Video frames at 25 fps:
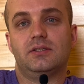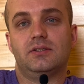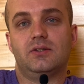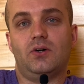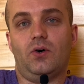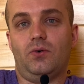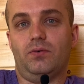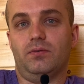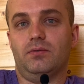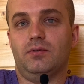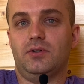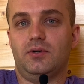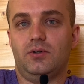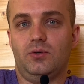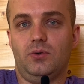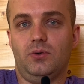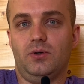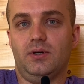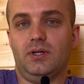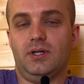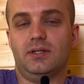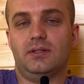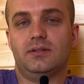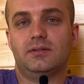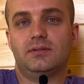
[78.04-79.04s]
overdo
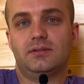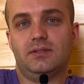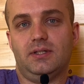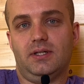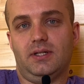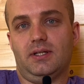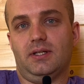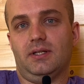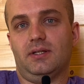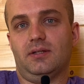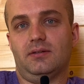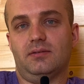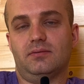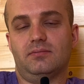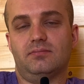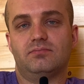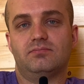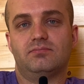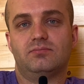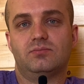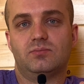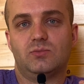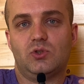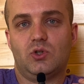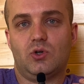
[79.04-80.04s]
it and
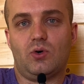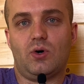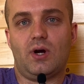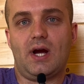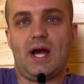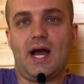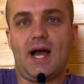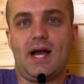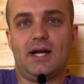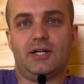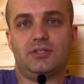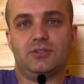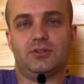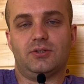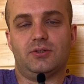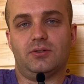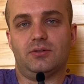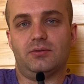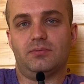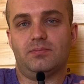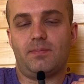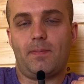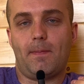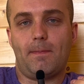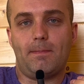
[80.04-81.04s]
crash
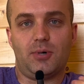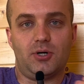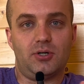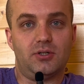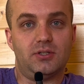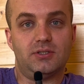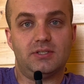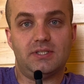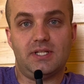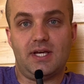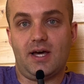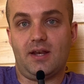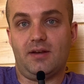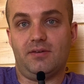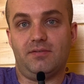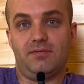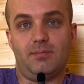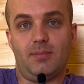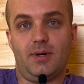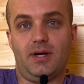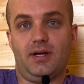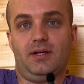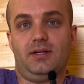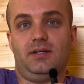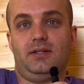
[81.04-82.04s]
or burst out of
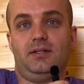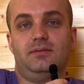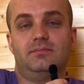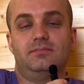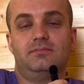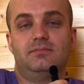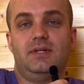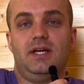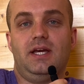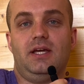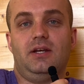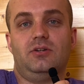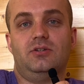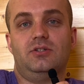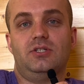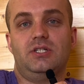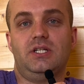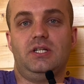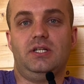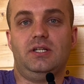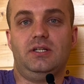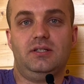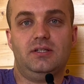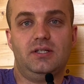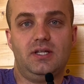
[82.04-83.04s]
my
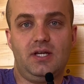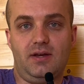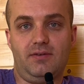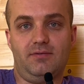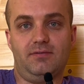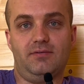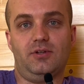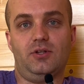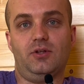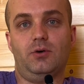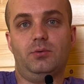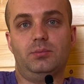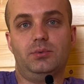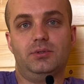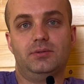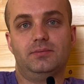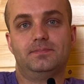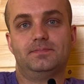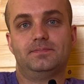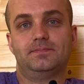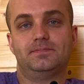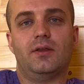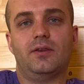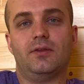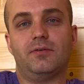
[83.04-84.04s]
energy envelope.
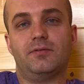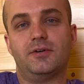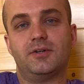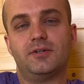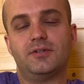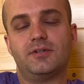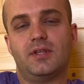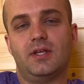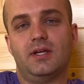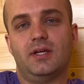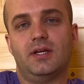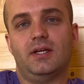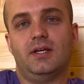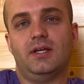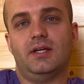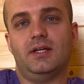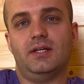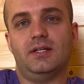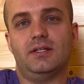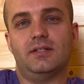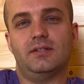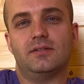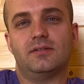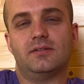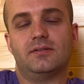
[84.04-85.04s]
The first thing
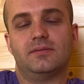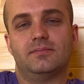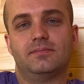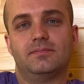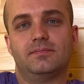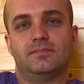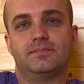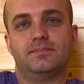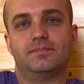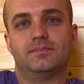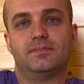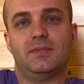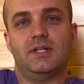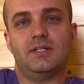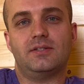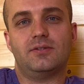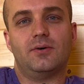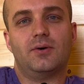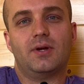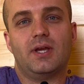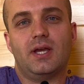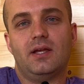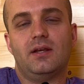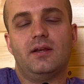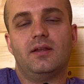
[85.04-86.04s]
is it's
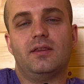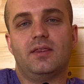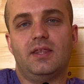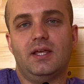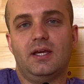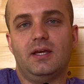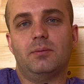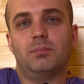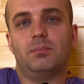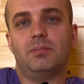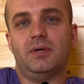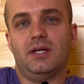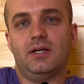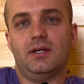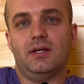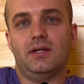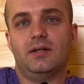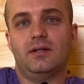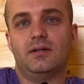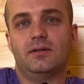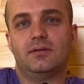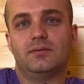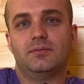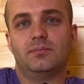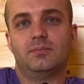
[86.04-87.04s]
okay to think big,
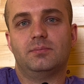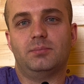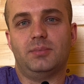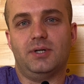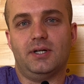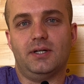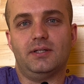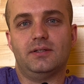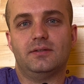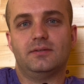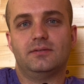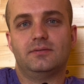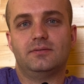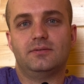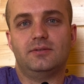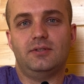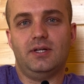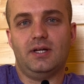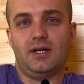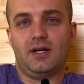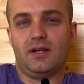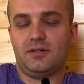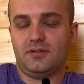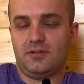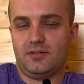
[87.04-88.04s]
but you
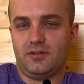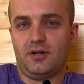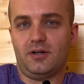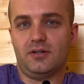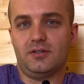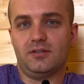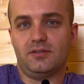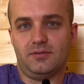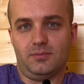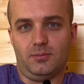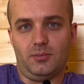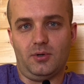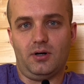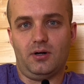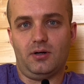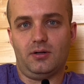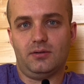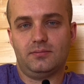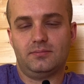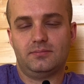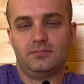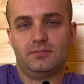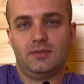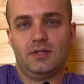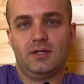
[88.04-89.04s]
got to start small.
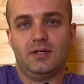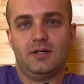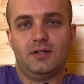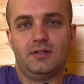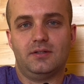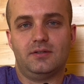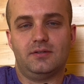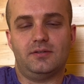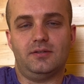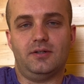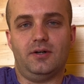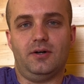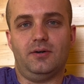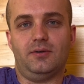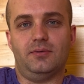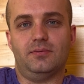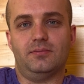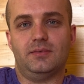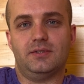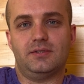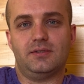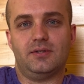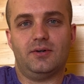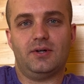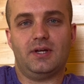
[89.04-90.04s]
So
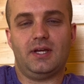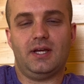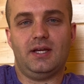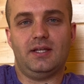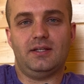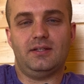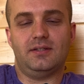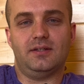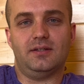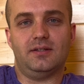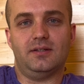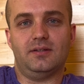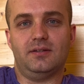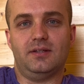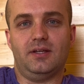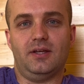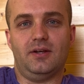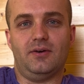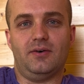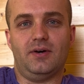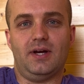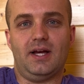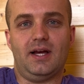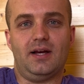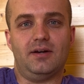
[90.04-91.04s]
it's okay to,
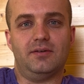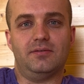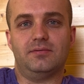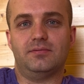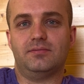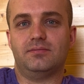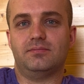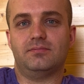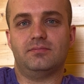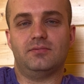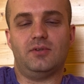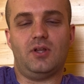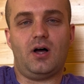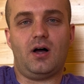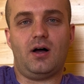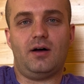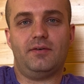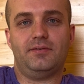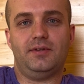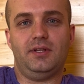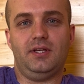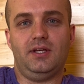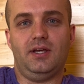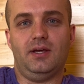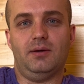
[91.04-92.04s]
have
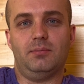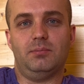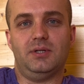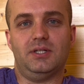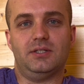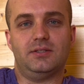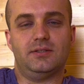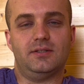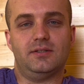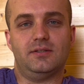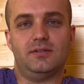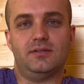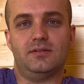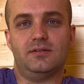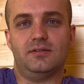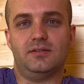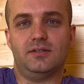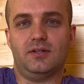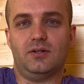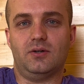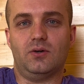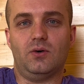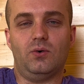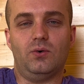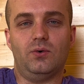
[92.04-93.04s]
lofty ambitions
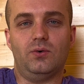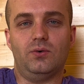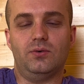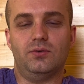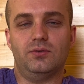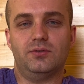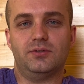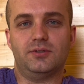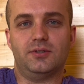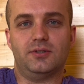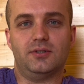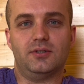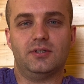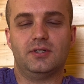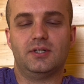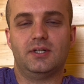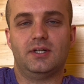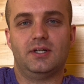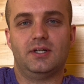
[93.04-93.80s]
and goals or,